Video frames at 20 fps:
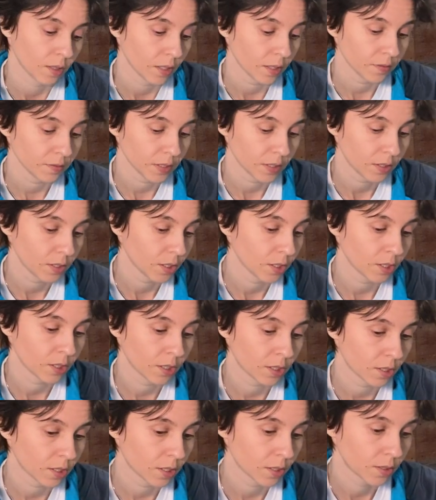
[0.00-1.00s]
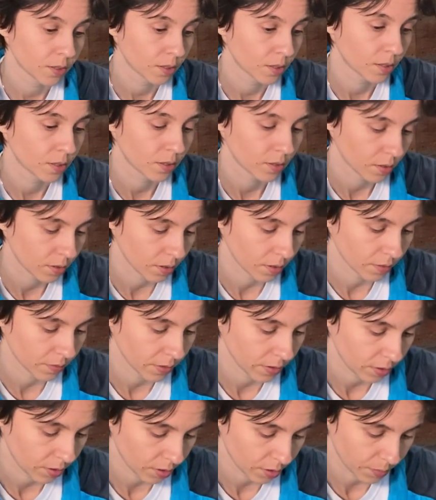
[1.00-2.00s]
Love is here
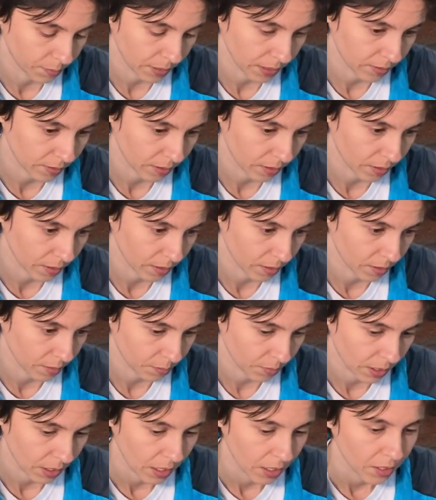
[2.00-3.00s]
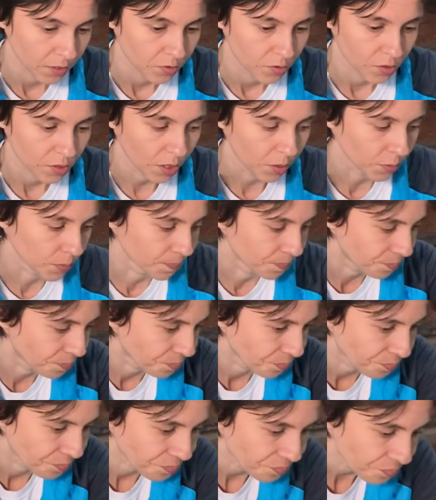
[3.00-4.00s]
big time. So,
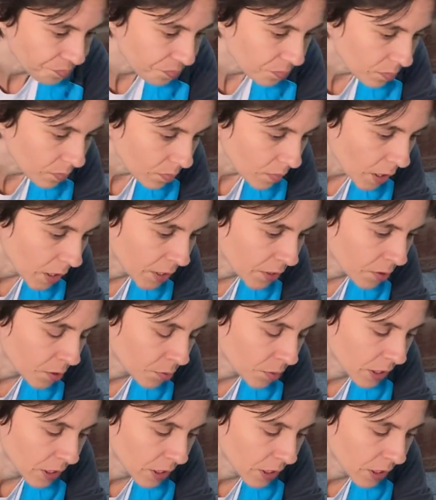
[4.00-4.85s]
in the